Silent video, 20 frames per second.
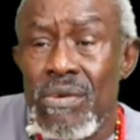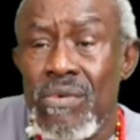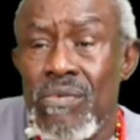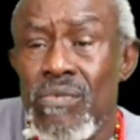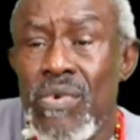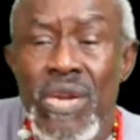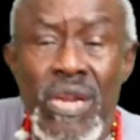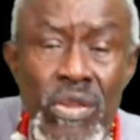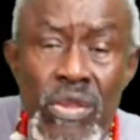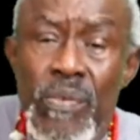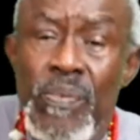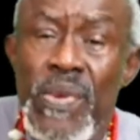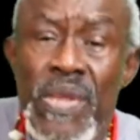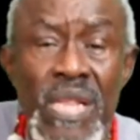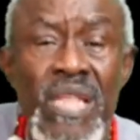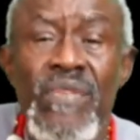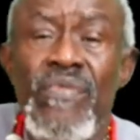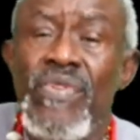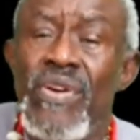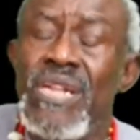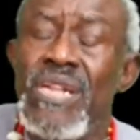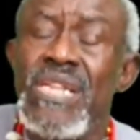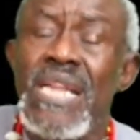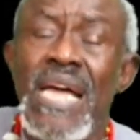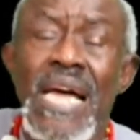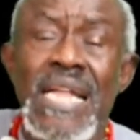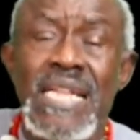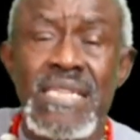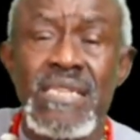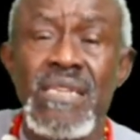Whether you believe it or
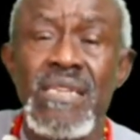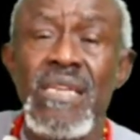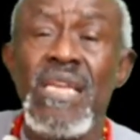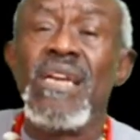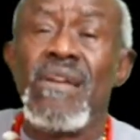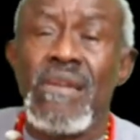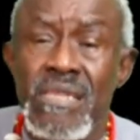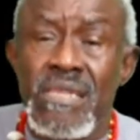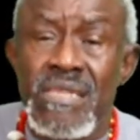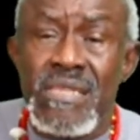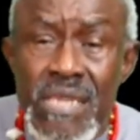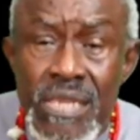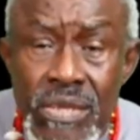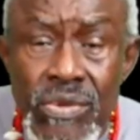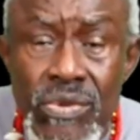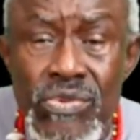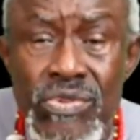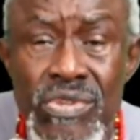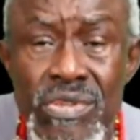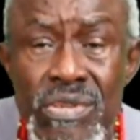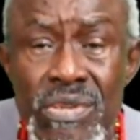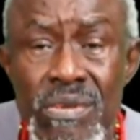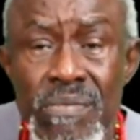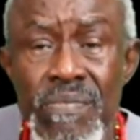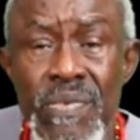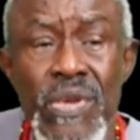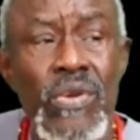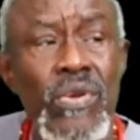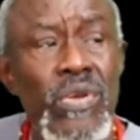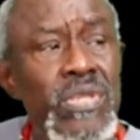not, it continues,
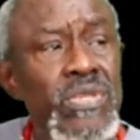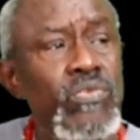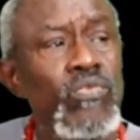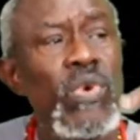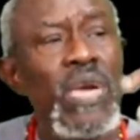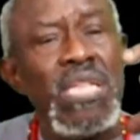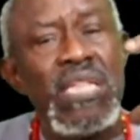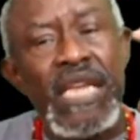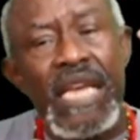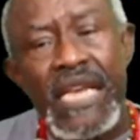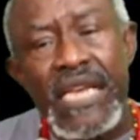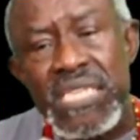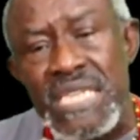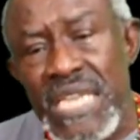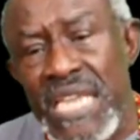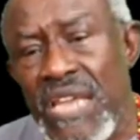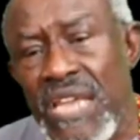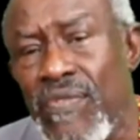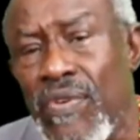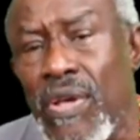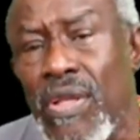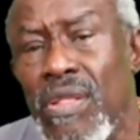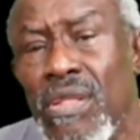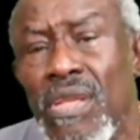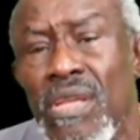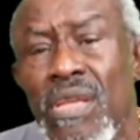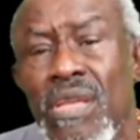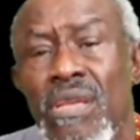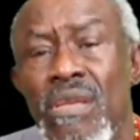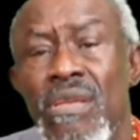because where there's
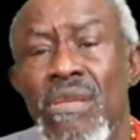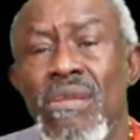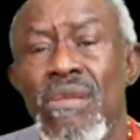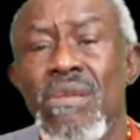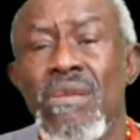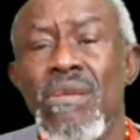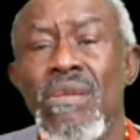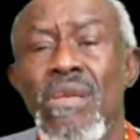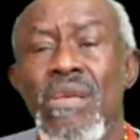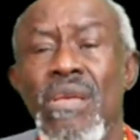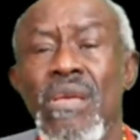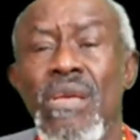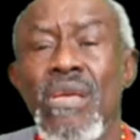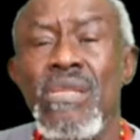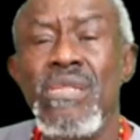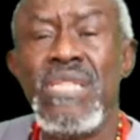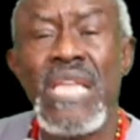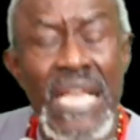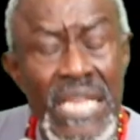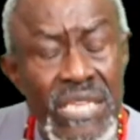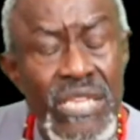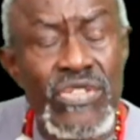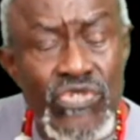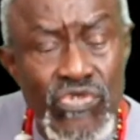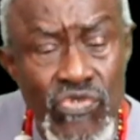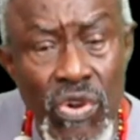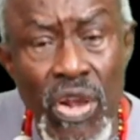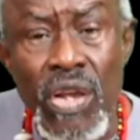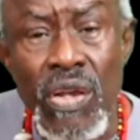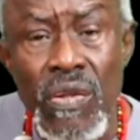evil, there's a
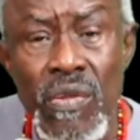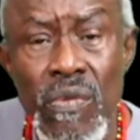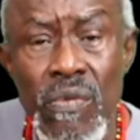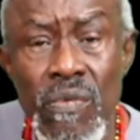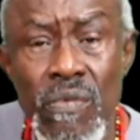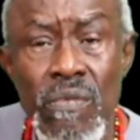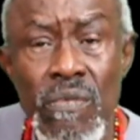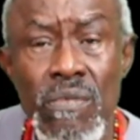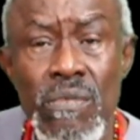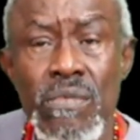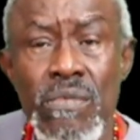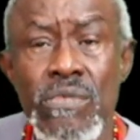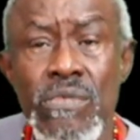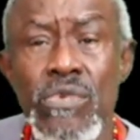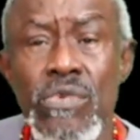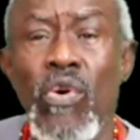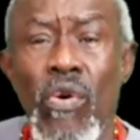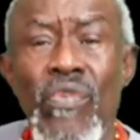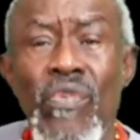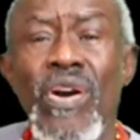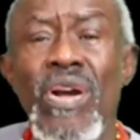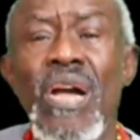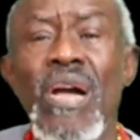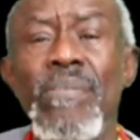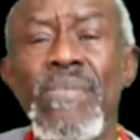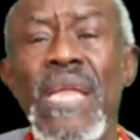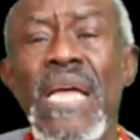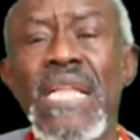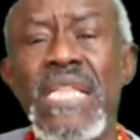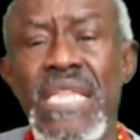struggle to overcome
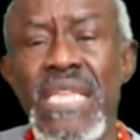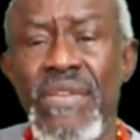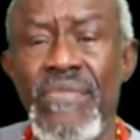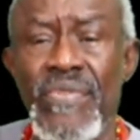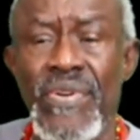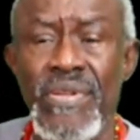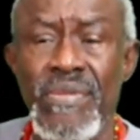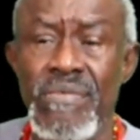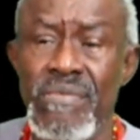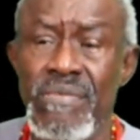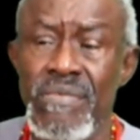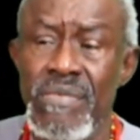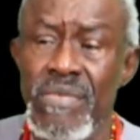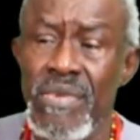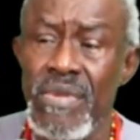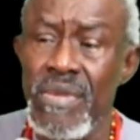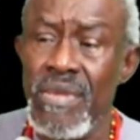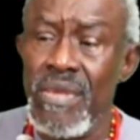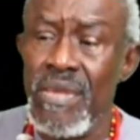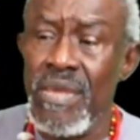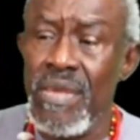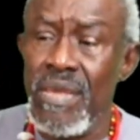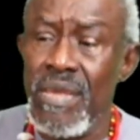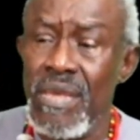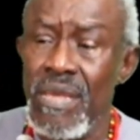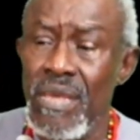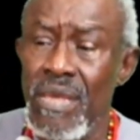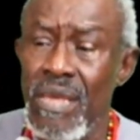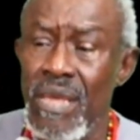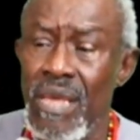that evil.
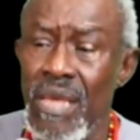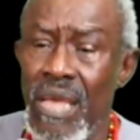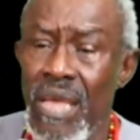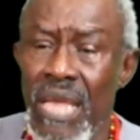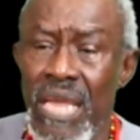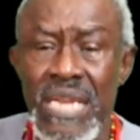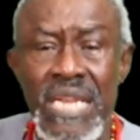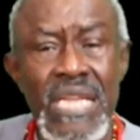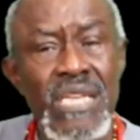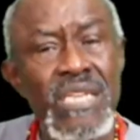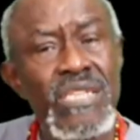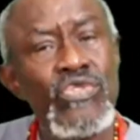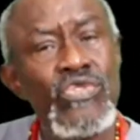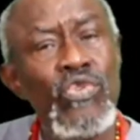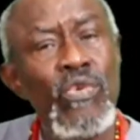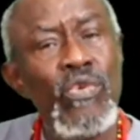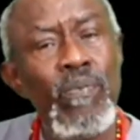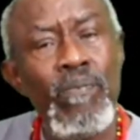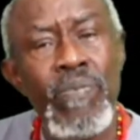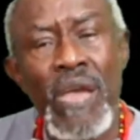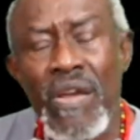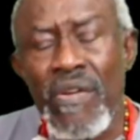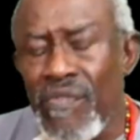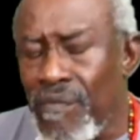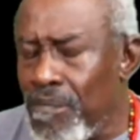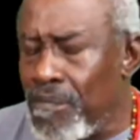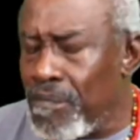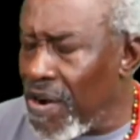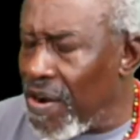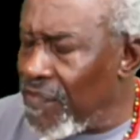And it is too
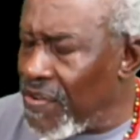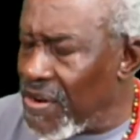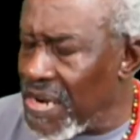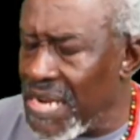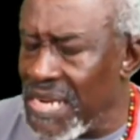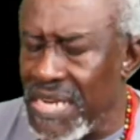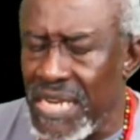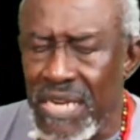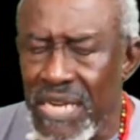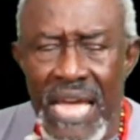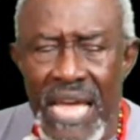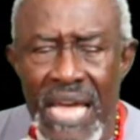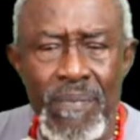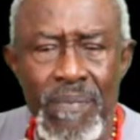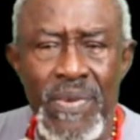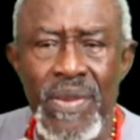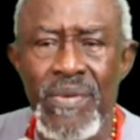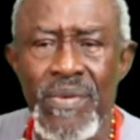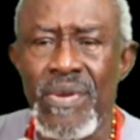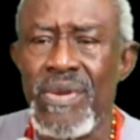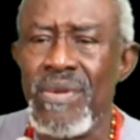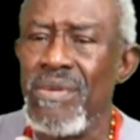prevalent in Liberia.